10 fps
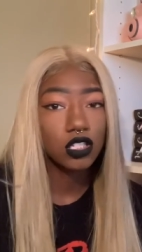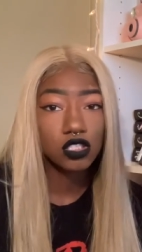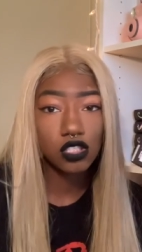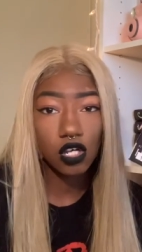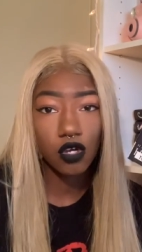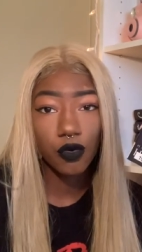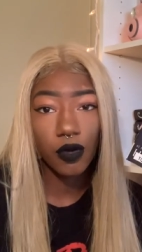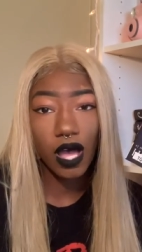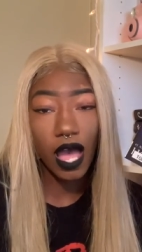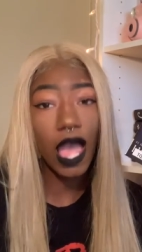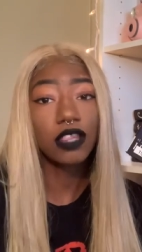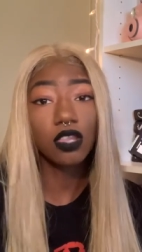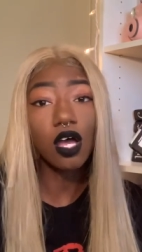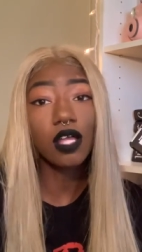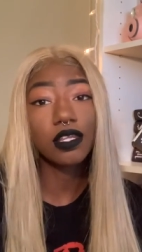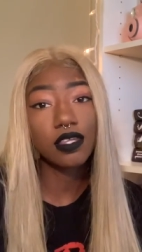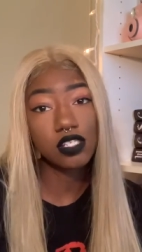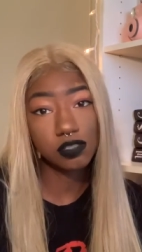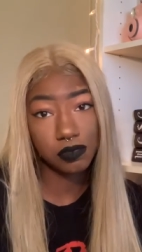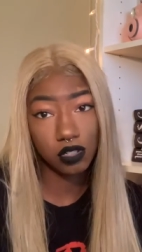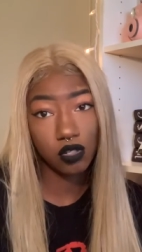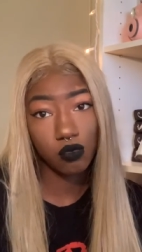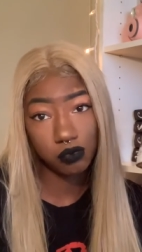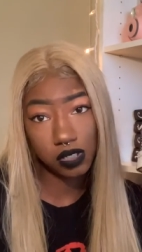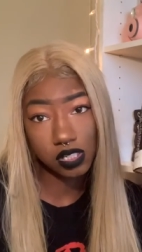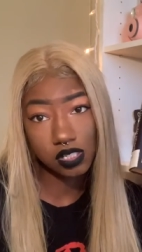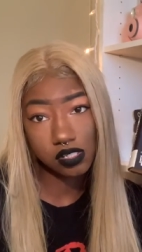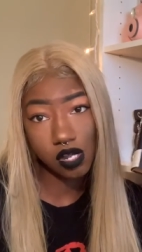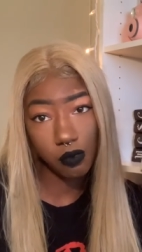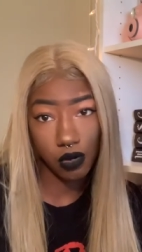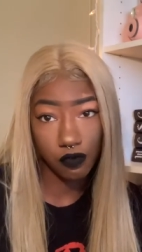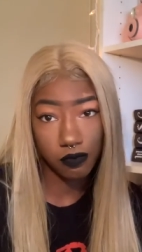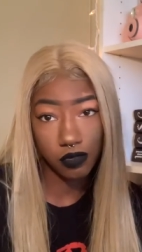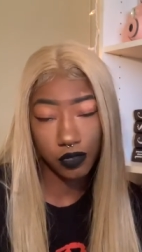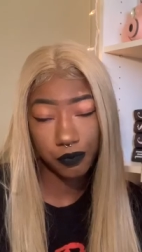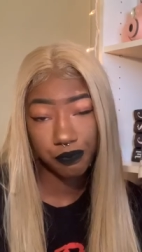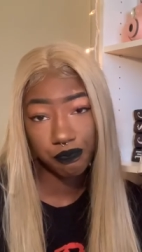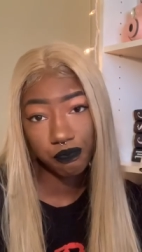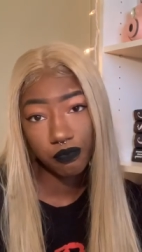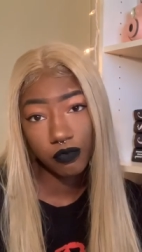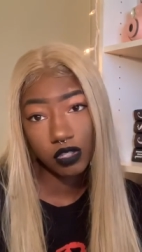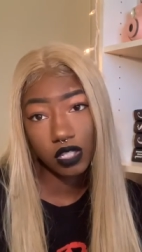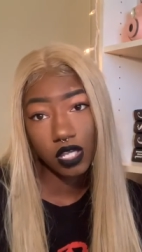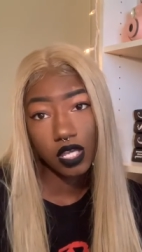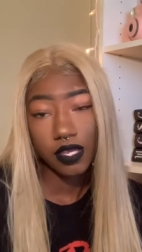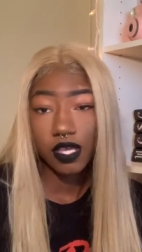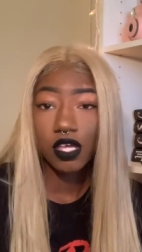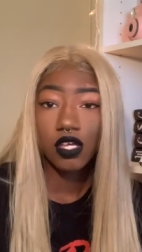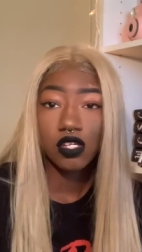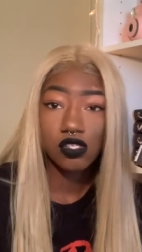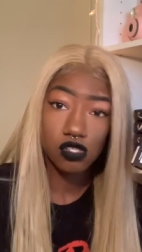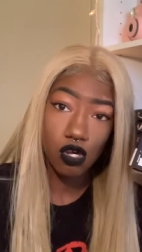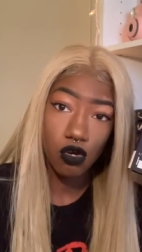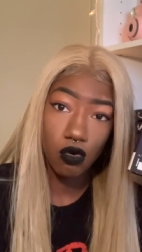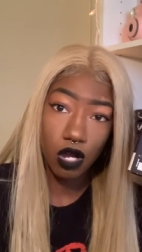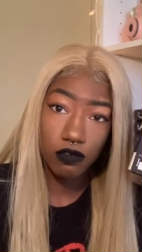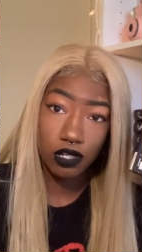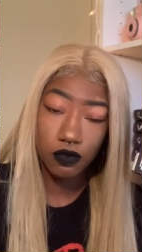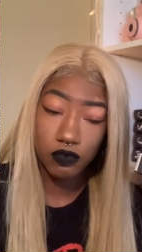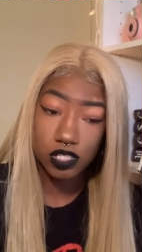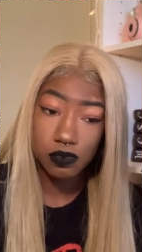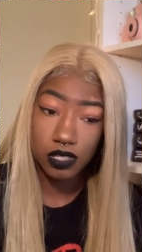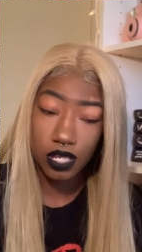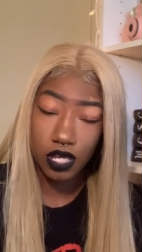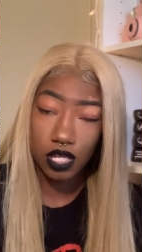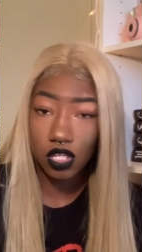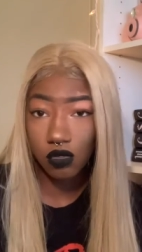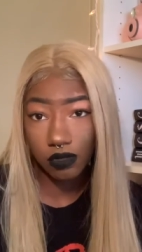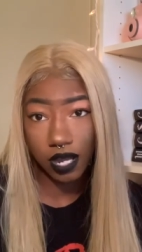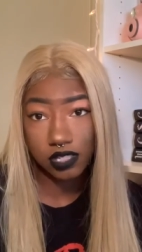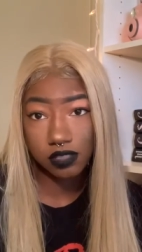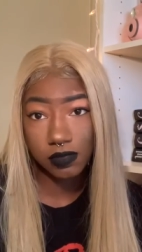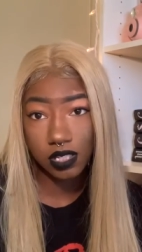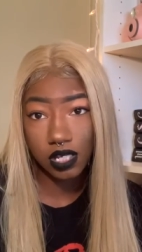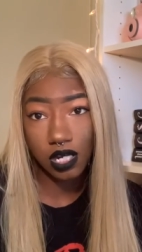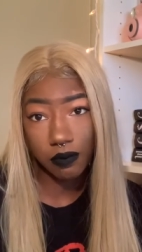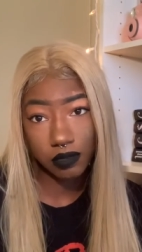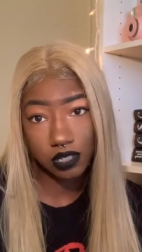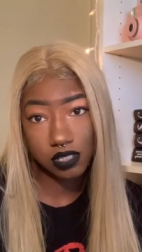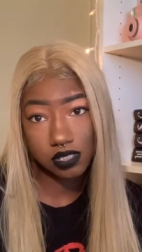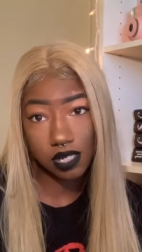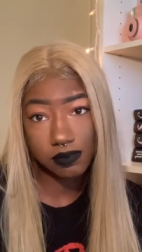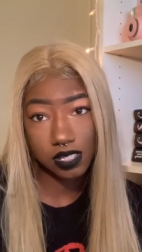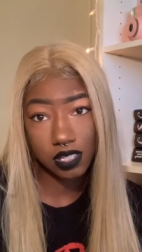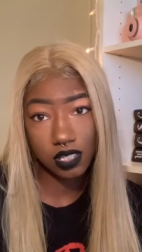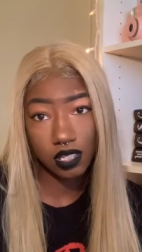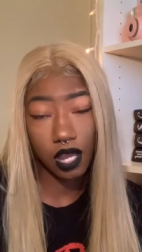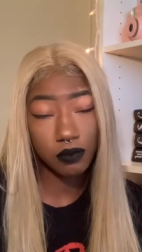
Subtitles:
So I thought that this book was a werewolf book. So whoever convinced me that, you lied to me, and I really need to stop taking